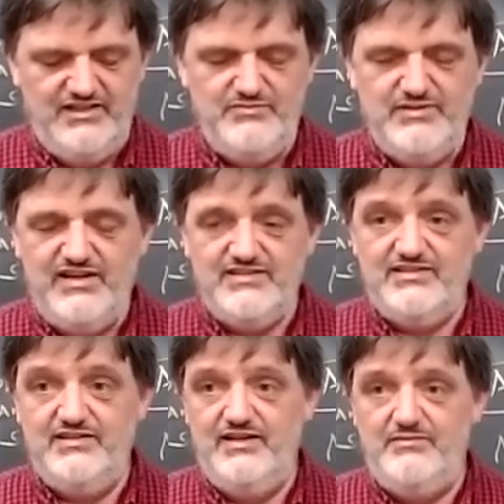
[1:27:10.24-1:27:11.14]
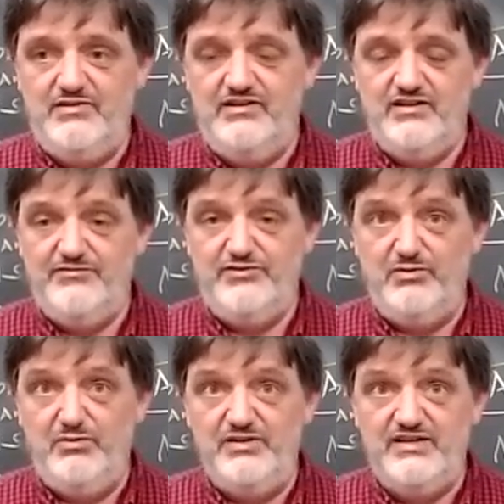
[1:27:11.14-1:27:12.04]
he makes them
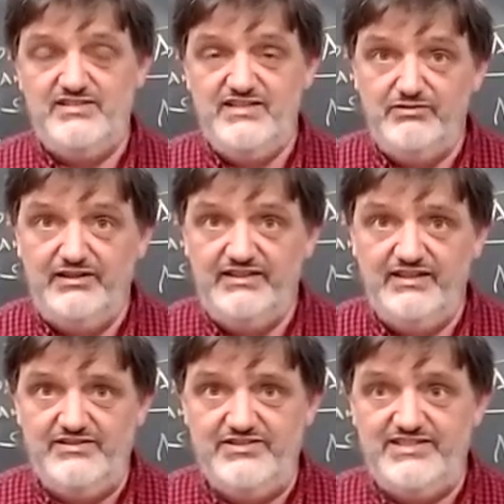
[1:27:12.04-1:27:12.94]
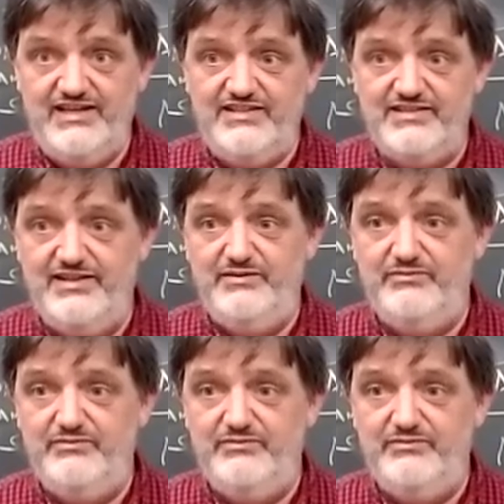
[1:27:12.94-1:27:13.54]
uncomfortable because he really understands